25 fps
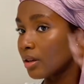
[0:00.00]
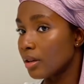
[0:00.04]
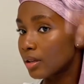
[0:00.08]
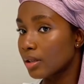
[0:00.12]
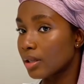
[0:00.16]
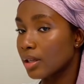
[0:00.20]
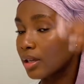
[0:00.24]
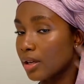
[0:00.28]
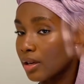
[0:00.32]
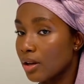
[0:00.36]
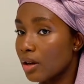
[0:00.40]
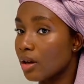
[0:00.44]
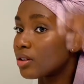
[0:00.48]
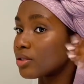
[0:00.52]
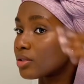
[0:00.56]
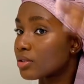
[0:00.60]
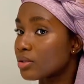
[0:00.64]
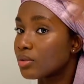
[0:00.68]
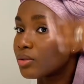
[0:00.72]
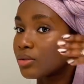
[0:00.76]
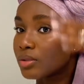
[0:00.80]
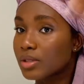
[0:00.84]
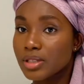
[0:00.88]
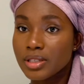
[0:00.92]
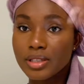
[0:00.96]
Okay, y'all,
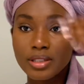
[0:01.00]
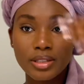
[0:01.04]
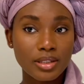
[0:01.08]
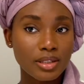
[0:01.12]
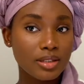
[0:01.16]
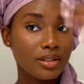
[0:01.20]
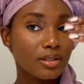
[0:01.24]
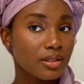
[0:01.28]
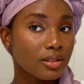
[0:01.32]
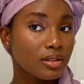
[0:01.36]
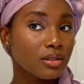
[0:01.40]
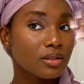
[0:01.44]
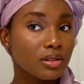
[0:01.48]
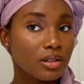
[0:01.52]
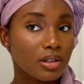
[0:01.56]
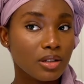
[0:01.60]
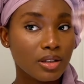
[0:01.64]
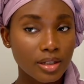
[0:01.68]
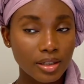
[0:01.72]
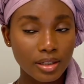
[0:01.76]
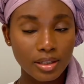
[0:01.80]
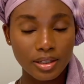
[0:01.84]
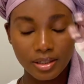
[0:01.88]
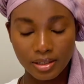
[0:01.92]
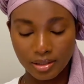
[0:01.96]
so this is the
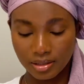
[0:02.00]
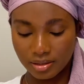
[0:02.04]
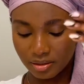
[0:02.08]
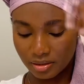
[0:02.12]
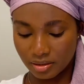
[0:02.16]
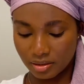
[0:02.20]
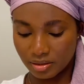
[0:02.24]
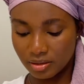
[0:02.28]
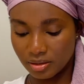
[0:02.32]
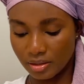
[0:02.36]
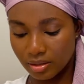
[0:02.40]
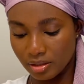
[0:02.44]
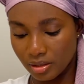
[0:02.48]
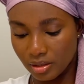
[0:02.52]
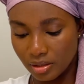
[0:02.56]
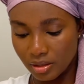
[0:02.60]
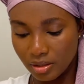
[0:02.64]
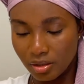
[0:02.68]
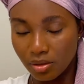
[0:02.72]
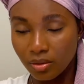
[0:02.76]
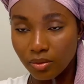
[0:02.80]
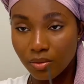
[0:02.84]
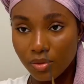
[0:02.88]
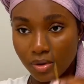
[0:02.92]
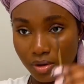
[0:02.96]
look.
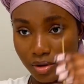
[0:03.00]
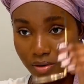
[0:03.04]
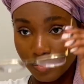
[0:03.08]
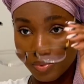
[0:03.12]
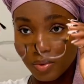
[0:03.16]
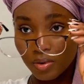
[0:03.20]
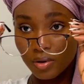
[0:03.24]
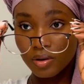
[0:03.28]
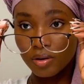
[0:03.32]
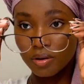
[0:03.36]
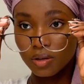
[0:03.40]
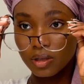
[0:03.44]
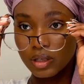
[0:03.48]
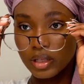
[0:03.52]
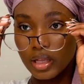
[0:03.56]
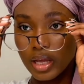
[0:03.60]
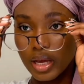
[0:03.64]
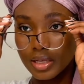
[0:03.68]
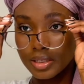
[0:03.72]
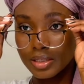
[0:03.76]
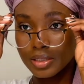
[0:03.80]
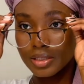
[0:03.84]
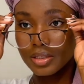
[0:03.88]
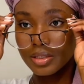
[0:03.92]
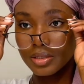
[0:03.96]
We're gonna put our
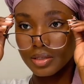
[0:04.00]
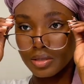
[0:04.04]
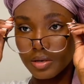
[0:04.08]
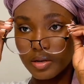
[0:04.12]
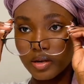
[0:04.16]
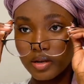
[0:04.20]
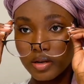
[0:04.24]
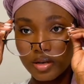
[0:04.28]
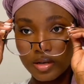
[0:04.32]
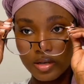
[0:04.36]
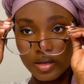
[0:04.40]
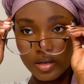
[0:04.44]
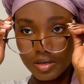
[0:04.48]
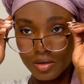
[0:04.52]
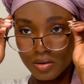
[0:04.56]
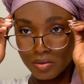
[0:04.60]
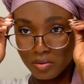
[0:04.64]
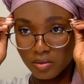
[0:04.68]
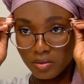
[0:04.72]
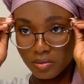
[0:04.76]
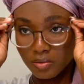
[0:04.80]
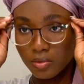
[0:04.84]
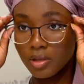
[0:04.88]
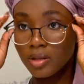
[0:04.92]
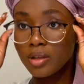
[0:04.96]
glasses on
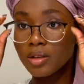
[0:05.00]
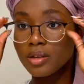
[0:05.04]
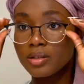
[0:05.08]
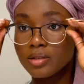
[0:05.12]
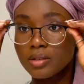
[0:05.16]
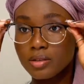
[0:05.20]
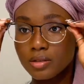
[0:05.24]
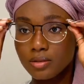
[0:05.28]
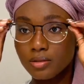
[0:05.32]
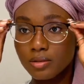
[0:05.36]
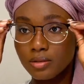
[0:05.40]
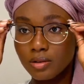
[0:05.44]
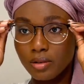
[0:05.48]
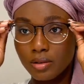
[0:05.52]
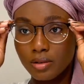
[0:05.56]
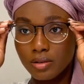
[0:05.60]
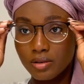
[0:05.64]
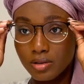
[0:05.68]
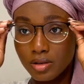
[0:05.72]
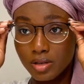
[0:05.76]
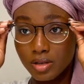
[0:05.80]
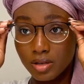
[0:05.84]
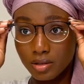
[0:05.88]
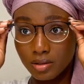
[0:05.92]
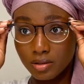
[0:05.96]
because your
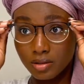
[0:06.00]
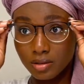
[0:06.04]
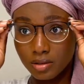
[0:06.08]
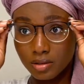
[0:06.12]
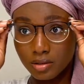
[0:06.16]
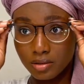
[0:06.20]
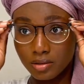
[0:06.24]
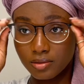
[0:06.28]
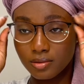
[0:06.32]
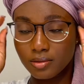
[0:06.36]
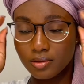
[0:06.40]
girl is